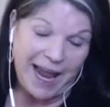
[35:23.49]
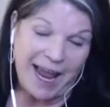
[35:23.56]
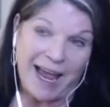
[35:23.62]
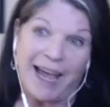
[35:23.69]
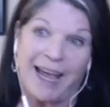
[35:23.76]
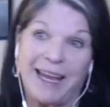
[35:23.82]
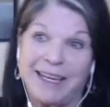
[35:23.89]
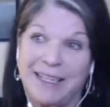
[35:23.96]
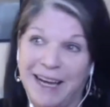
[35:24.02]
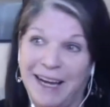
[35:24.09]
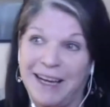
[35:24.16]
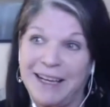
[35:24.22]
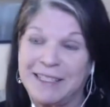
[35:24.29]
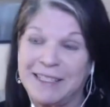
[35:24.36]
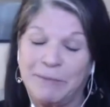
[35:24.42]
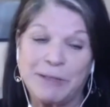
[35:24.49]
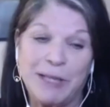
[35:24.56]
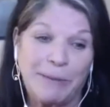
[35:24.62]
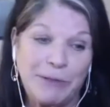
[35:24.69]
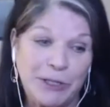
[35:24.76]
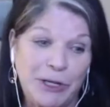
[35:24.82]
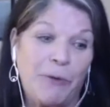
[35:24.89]
And
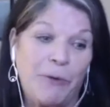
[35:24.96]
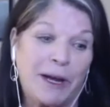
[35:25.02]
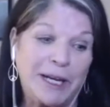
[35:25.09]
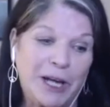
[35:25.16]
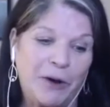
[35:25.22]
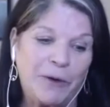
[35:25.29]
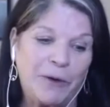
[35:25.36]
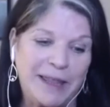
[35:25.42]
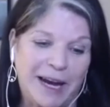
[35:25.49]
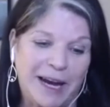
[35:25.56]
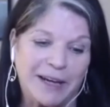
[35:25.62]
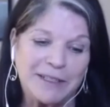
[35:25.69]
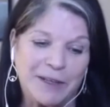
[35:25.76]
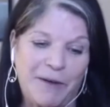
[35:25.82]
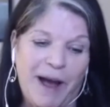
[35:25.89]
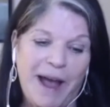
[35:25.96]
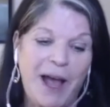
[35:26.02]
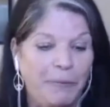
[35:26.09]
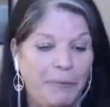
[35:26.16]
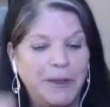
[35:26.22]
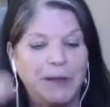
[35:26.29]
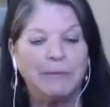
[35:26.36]
sometimes you don't want to go in there. So I
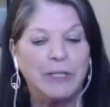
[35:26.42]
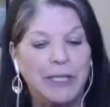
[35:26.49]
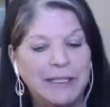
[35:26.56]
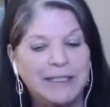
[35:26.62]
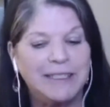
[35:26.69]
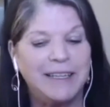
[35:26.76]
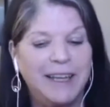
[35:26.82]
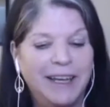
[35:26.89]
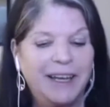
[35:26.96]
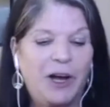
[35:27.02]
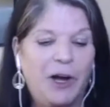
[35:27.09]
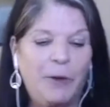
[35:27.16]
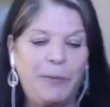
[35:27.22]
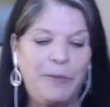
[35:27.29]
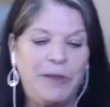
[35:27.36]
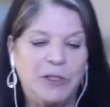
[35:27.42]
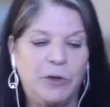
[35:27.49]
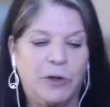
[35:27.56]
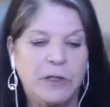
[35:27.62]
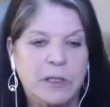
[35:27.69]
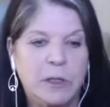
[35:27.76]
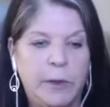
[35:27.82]
help them just open the
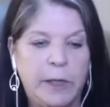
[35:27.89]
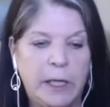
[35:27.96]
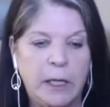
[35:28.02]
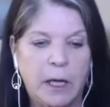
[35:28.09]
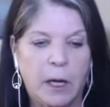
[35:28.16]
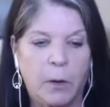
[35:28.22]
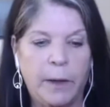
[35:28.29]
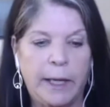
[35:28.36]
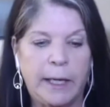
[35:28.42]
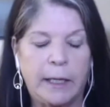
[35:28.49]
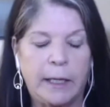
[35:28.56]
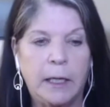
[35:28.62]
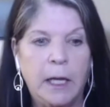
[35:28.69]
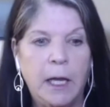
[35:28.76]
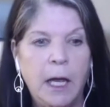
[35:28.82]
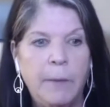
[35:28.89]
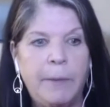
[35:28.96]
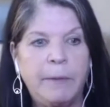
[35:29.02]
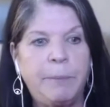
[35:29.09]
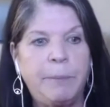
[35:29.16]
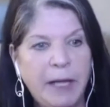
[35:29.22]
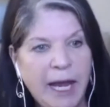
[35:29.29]
door so we can go in.
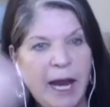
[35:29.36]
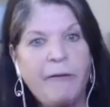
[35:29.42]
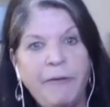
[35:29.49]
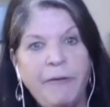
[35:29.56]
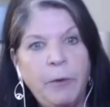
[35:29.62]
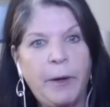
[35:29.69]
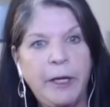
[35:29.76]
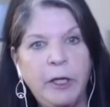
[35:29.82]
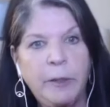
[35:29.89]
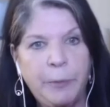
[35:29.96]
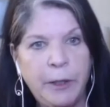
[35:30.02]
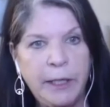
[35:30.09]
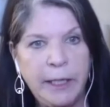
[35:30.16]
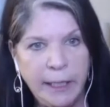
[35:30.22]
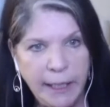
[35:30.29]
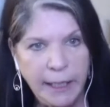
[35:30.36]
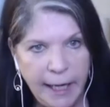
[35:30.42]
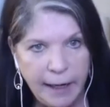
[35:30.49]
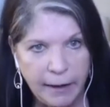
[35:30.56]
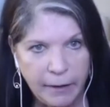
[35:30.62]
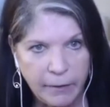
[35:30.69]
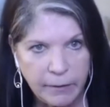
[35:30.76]
But be careful of what you're putting in
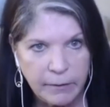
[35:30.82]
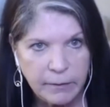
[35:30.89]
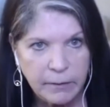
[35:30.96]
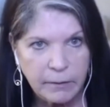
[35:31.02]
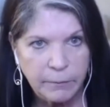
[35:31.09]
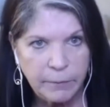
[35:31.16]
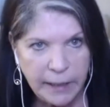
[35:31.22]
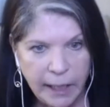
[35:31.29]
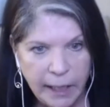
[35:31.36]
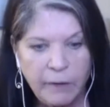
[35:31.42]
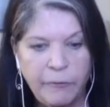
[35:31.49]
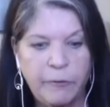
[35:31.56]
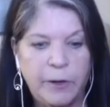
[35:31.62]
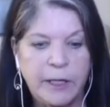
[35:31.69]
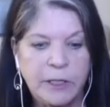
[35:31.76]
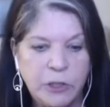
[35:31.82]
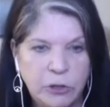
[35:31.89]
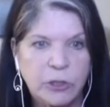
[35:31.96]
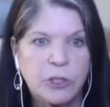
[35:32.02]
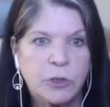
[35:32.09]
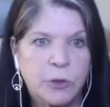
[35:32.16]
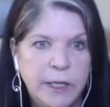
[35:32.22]
there. Be careful. It's
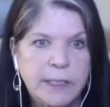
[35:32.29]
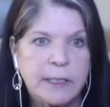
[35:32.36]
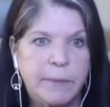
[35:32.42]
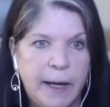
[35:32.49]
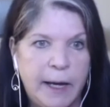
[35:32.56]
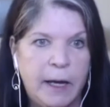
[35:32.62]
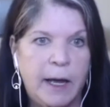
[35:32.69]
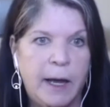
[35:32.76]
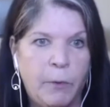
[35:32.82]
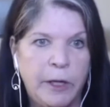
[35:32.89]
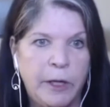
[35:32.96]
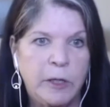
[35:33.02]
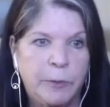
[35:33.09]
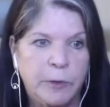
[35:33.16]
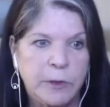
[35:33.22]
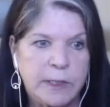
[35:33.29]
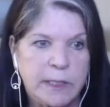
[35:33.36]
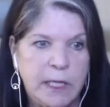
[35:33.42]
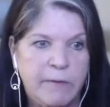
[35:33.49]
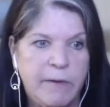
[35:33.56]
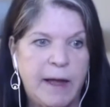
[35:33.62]
your choice about what you perceive.